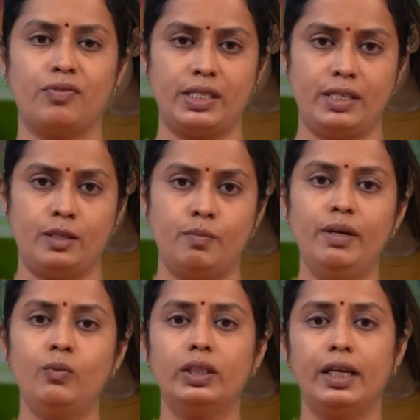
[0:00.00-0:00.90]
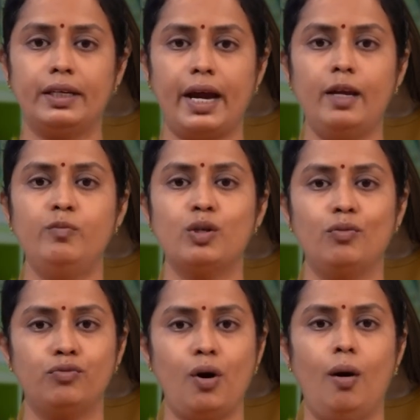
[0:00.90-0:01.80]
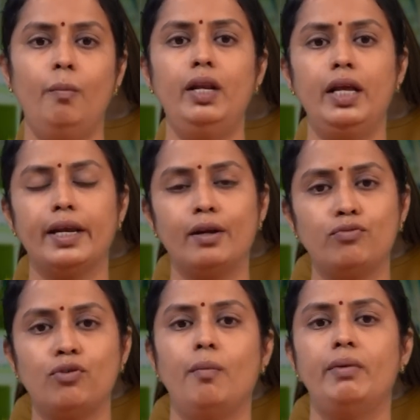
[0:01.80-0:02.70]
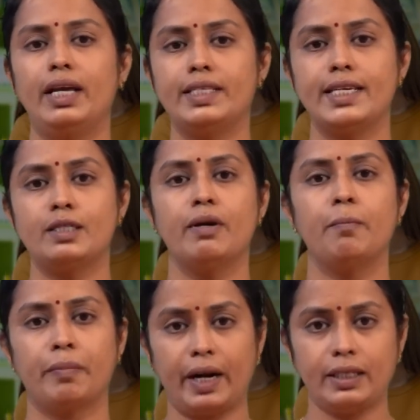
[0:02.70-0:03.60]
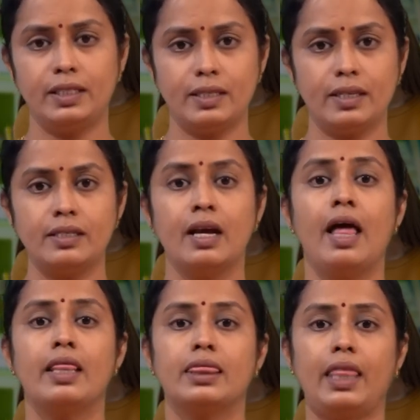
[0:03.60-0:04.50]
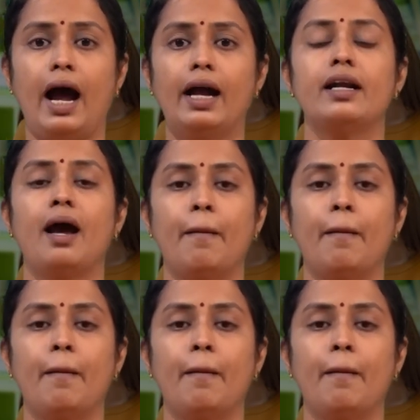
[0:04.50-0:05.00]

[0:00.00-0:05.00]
assessment with the types of formal and informal assessment practices that